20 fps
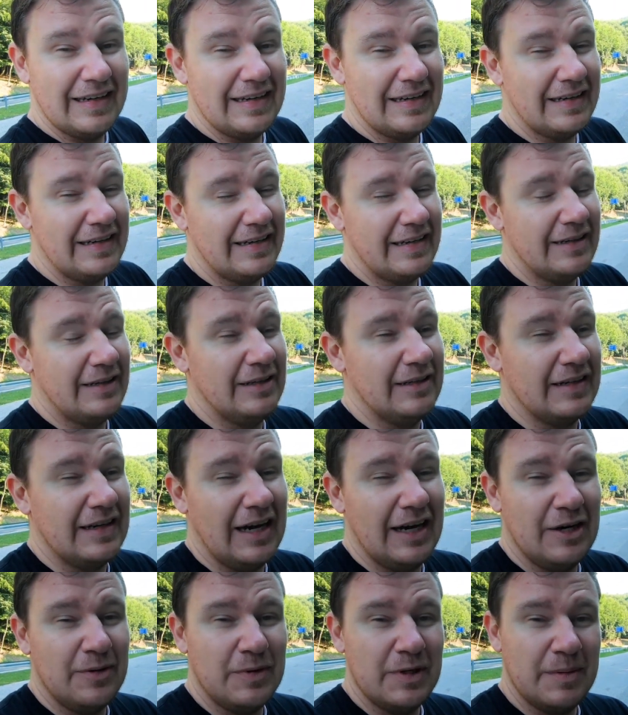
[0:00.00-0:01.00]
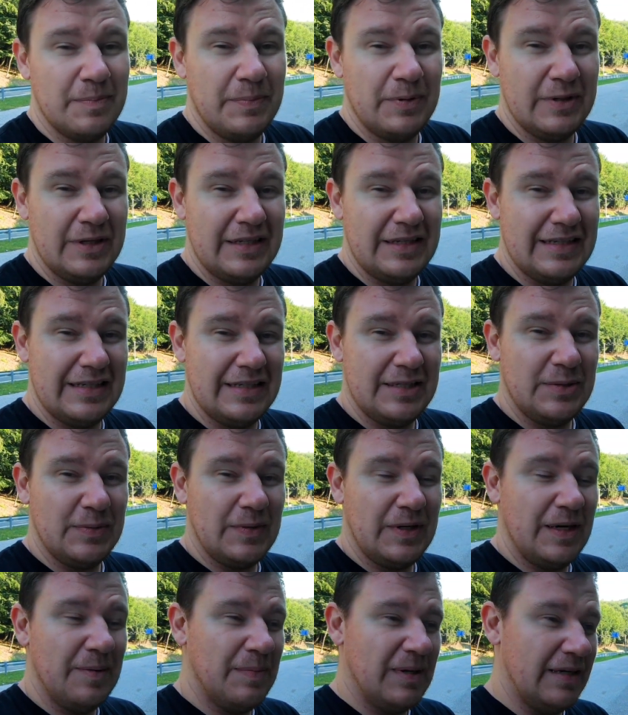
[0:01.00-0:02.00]
Look, I don't want to put it this
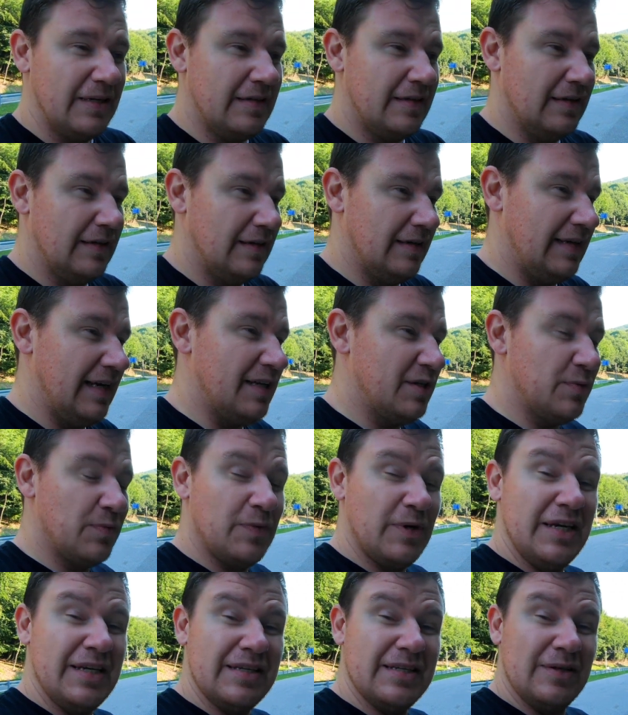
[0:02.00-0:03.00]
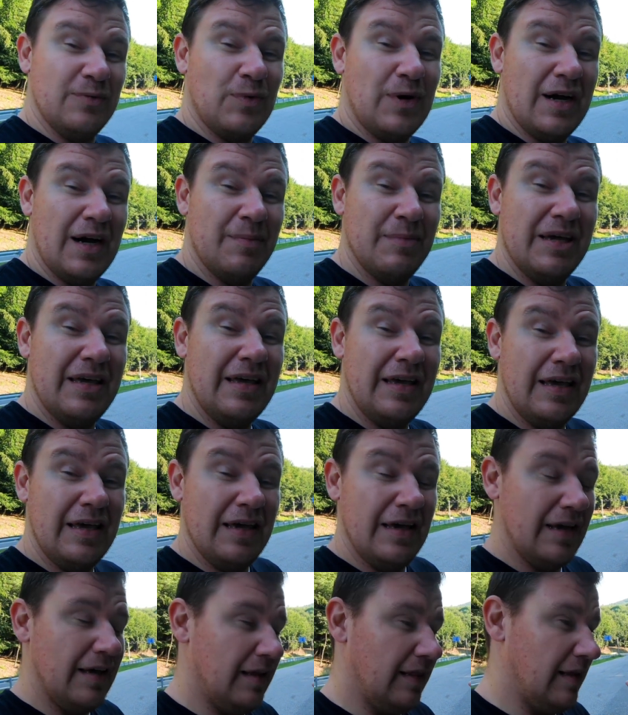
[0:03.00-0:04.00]
way, but that's the reason why I'm
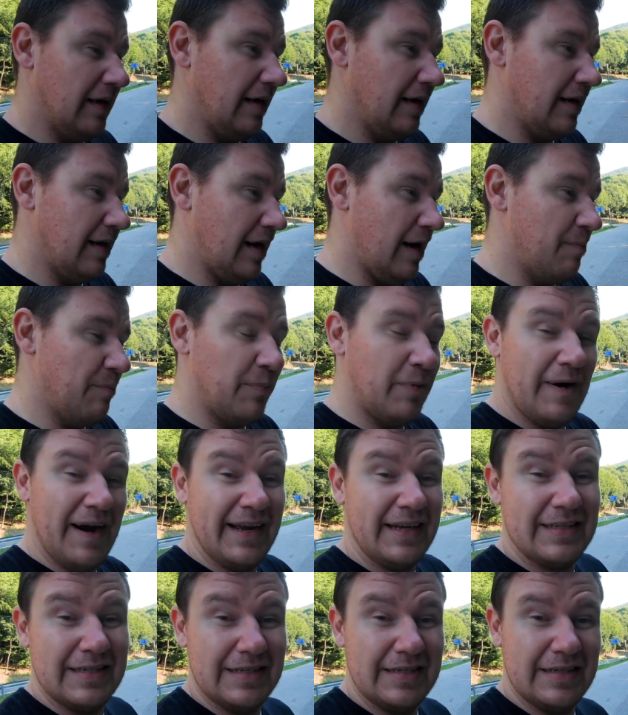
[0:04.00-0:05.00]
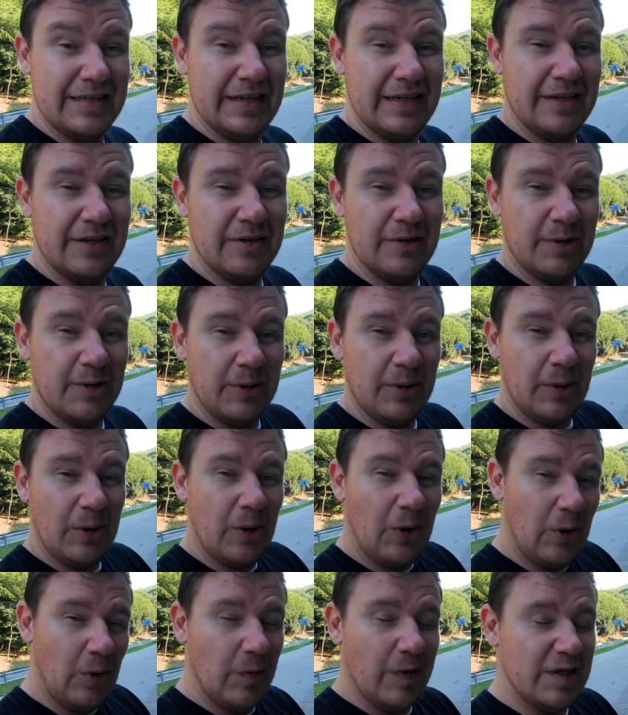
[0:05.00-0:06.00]
here. Like, I'm practicing, you know,
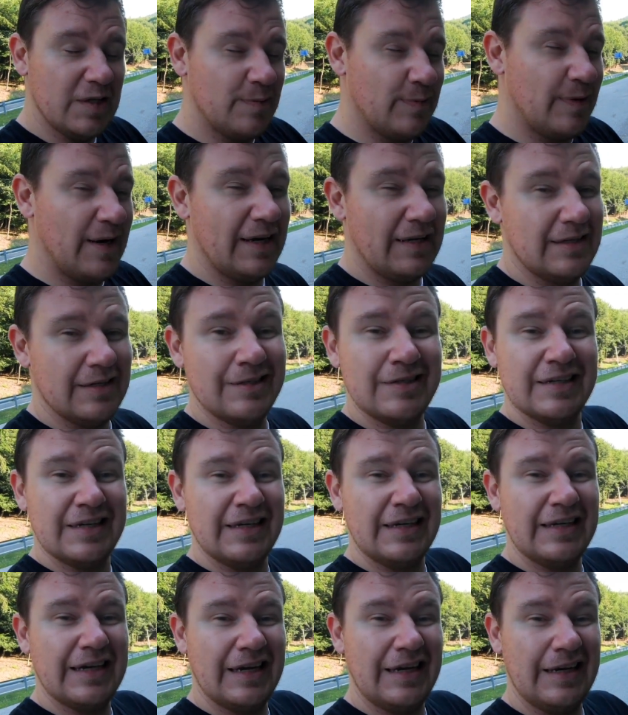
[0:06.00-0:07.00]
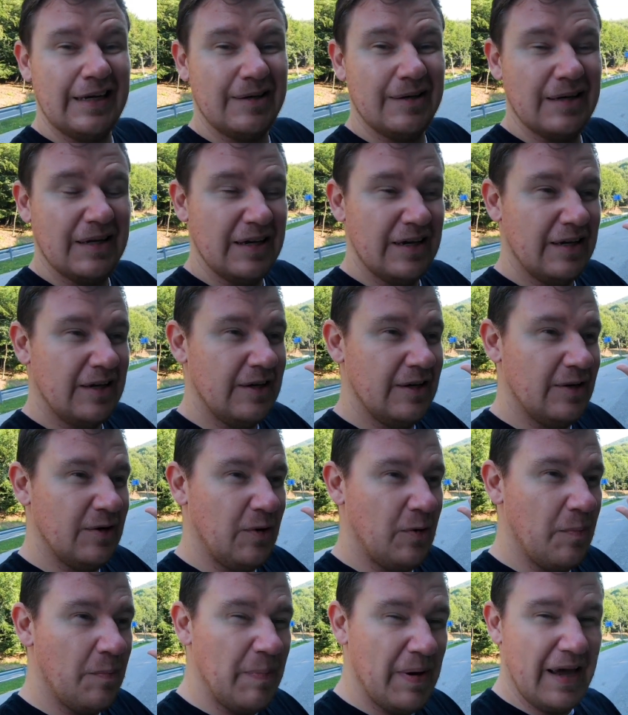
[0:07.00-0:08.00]
always practicing, getting, you
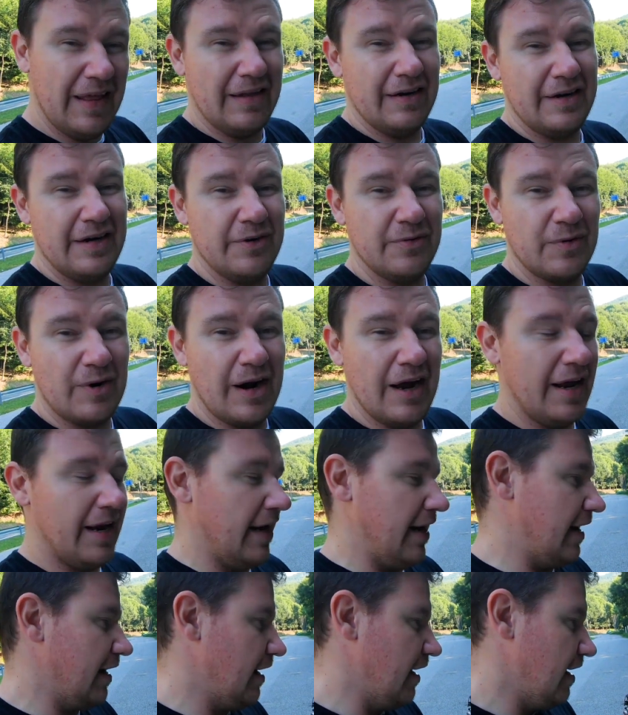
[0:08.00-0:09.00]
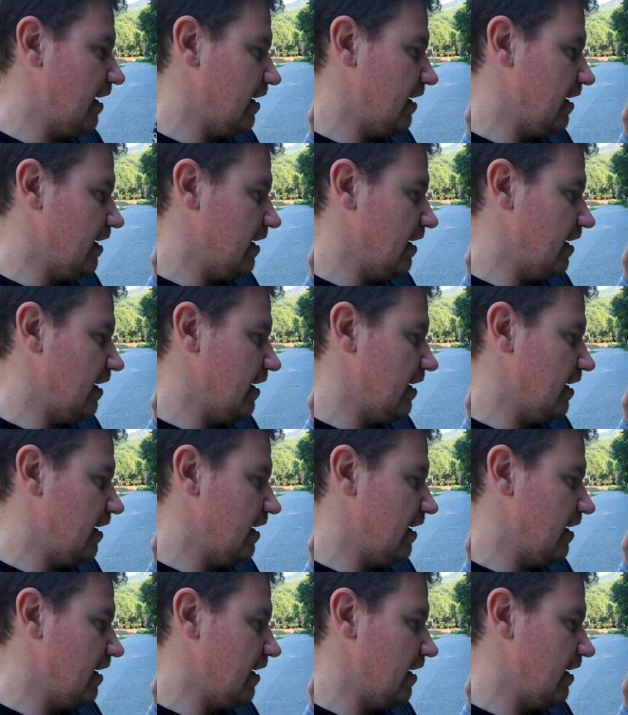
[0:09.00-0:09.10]
know, better in riding.